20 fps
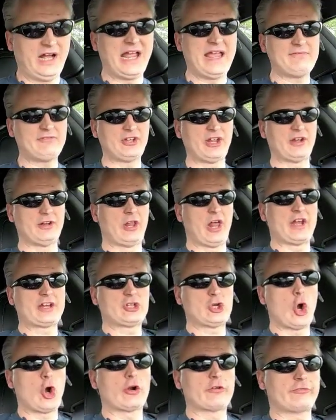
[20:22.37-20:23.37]
I haven't done a lot
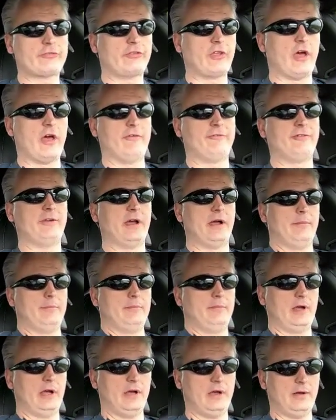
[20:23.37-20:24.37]
of car stuff, and
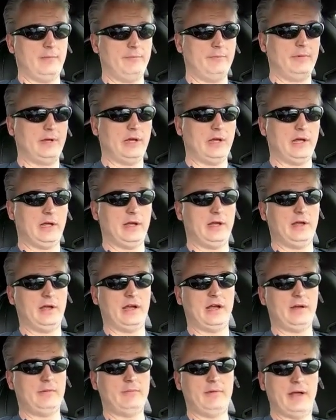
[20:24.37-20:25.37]
I'm I'm uh,
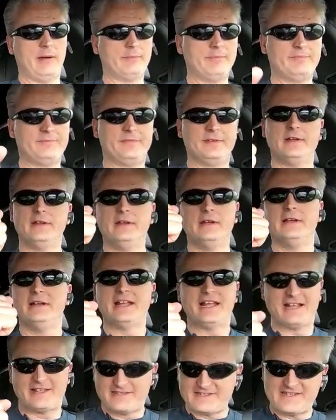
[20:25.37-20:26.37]
I'm, I'm
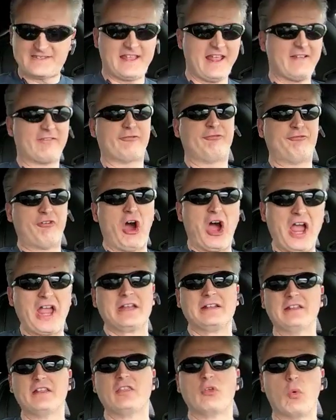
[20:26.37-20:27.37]
it's it's
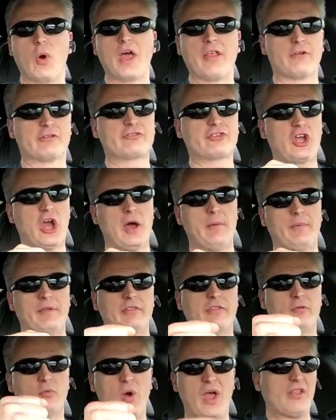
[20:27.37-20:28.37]
finally the weather's
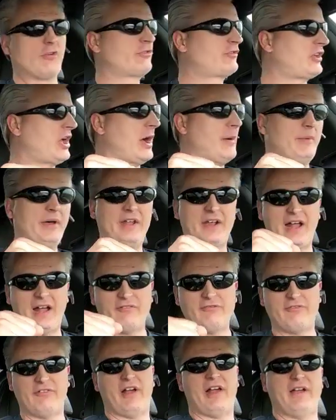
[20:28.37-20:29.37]
coming. The weather's coming.
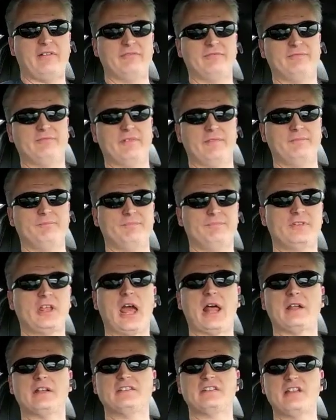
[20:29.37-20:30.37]
I've I've
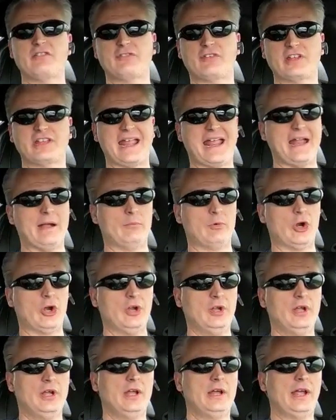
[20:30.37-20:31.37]
got a decent
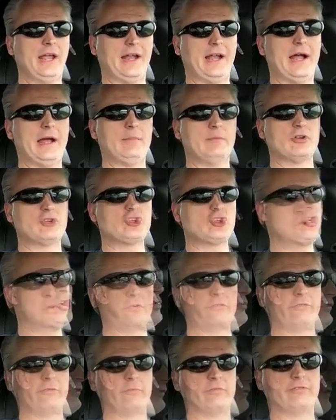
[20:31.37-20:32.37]
camera, and I'm going to
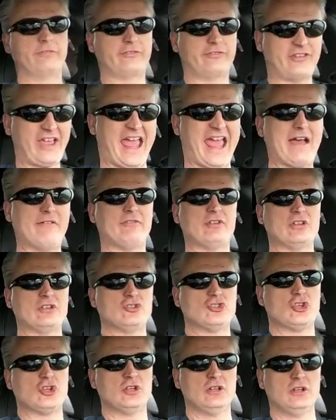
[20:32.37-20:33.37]
shoot some
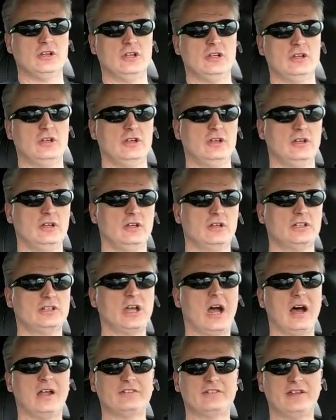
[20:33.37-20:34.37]
savage
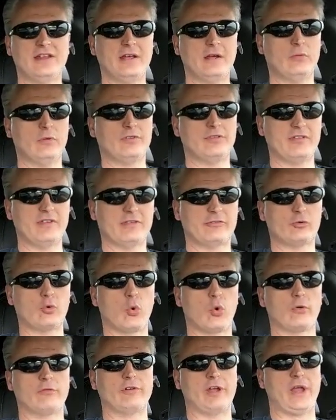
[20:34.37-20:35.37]
content with this
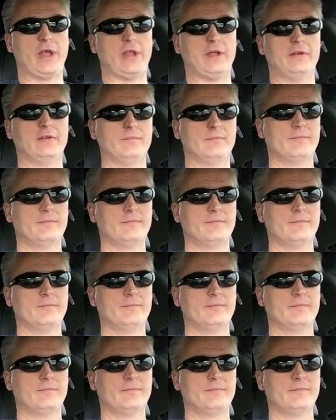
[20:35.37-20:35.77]
Corvette.